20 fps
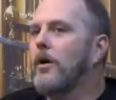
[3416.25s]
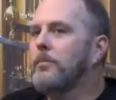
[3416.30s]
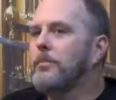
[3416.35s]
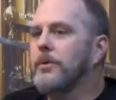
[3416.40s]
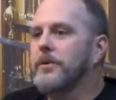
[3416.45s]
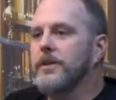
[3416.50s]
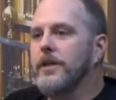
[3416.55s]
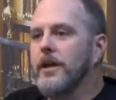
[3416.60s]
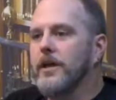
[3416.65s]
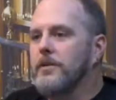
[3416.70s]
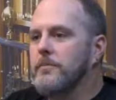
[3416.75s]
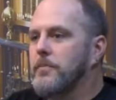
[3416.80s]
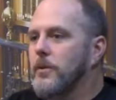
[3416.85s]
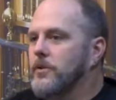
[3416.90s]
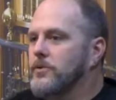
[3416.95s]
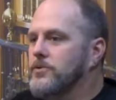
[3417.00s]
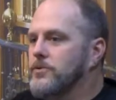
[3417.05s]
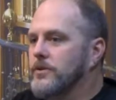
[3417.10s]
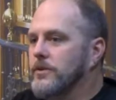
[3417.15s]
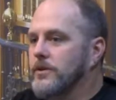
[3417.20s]
put the other
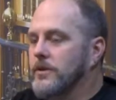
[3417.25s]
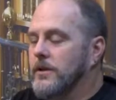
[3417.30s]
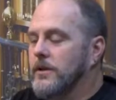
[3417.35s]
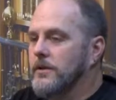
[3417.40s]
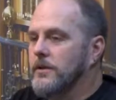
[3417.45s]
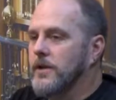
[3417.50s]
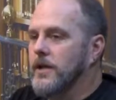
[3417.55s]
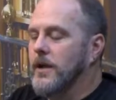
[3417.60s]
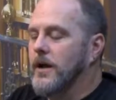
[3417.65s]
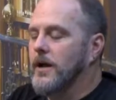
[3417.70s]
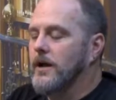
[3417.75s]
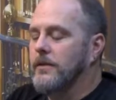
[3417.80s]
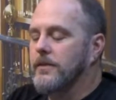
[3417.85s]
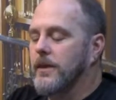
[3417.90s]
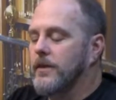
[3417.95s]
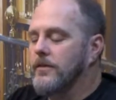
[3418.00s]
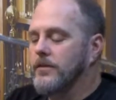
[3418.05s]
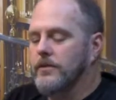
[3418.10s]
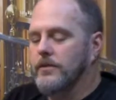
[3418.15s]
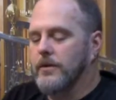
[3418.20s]
poser the the, uh, the
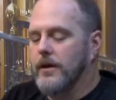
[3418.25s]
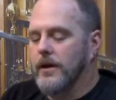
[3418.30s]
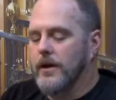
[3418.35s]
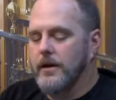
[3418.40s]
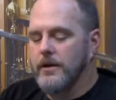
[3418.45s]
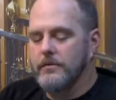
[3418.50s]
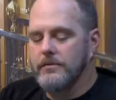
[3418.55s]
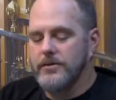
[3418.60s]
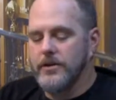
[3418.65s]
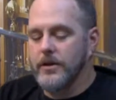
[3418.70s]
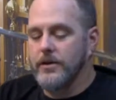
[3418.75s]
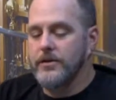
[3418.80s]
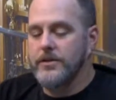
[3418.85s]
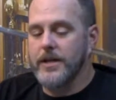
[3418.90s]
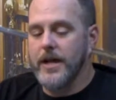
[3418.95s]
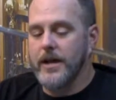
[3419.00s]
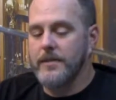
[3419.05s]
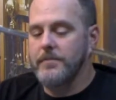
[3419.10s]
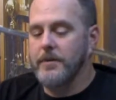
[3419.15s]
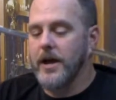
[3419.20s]
other uh,
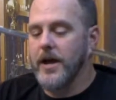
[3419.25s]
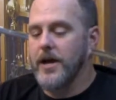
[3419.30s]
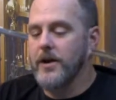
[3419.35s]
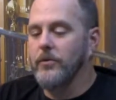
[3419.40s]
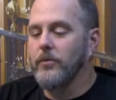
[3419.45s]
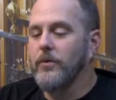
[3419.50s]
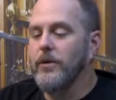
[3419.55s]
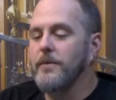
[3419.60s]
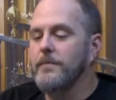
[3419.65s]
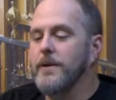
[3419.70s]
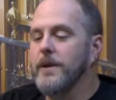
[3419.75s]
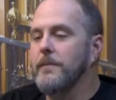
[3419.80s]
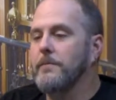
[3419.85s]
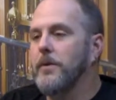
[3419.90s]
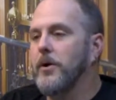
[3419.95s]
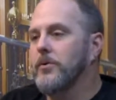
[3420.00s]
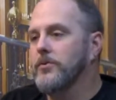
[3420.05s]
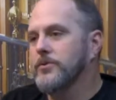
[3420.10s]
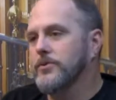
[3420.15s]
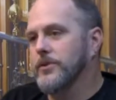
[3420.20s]
stereotype. I don't want to be a
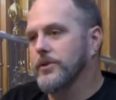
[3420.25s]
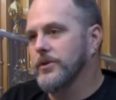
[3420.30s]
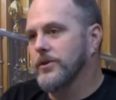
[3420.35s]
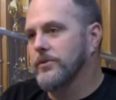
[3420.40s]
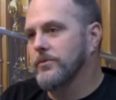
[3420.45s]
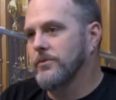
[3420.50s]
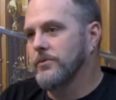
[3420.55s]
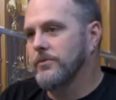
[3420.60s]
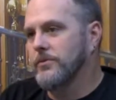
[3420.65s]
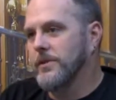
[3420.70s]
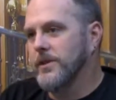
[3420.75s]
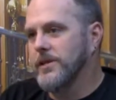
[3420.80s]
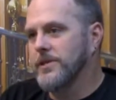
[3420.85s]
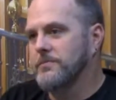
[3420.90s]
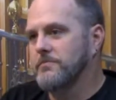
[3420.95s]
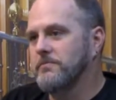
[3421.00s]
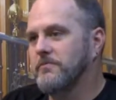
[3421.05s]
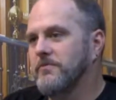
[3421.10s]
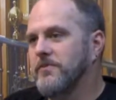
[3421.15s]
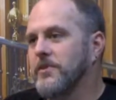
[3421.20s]
poser who is
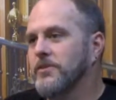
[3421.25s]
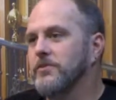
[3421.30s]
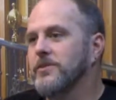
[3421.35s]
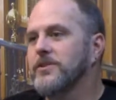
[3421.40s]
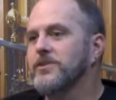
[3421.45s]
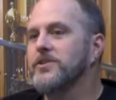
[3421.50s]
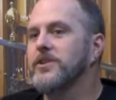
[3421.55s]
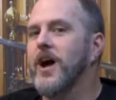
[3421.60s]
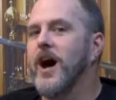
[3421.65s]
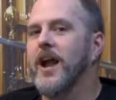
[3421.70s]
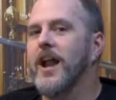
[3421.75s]
viewed as not